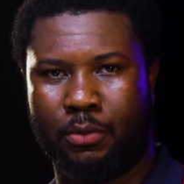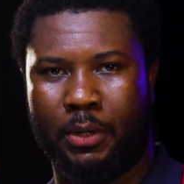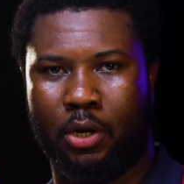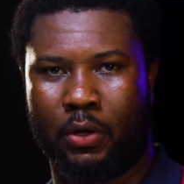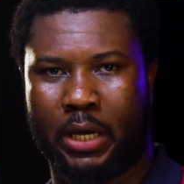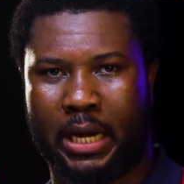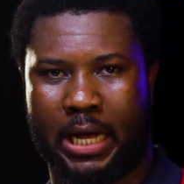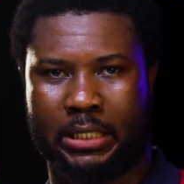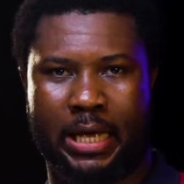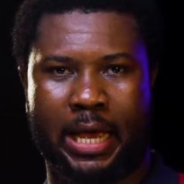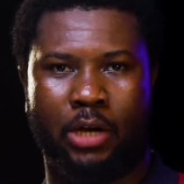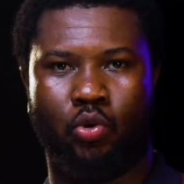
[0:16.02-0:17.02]
be looking at
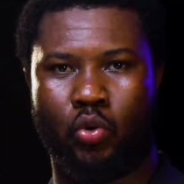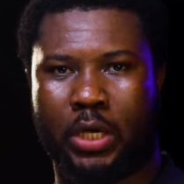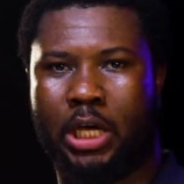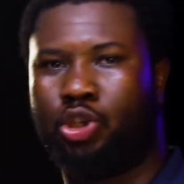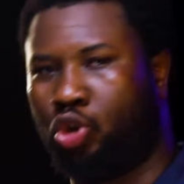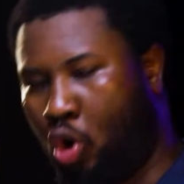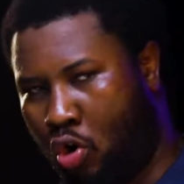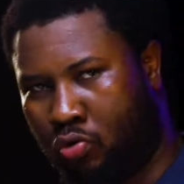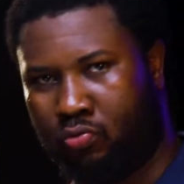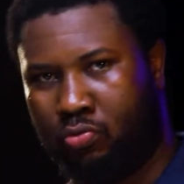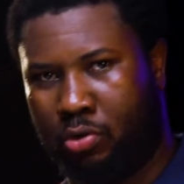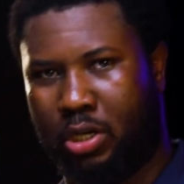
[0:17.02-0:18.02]
education.
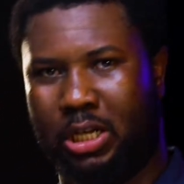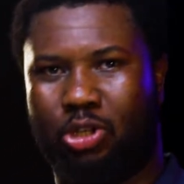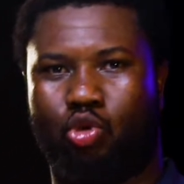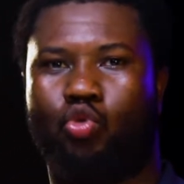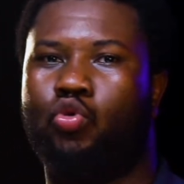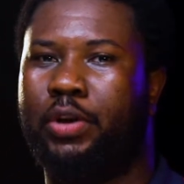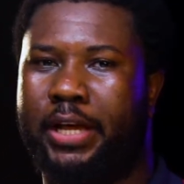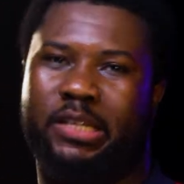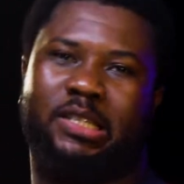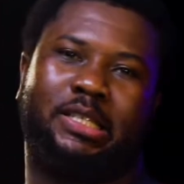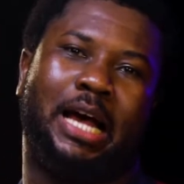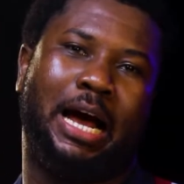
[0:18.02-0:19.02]
Is school a
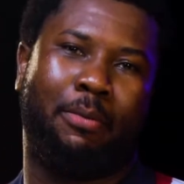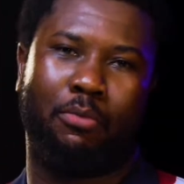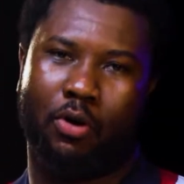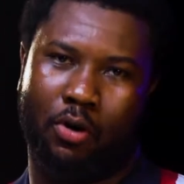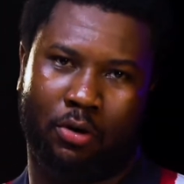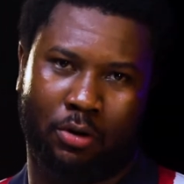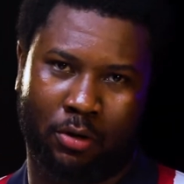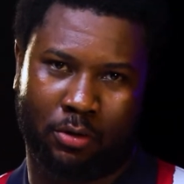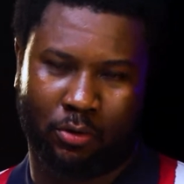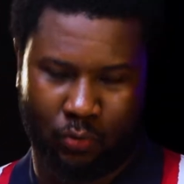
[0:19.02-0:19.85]
scam or not?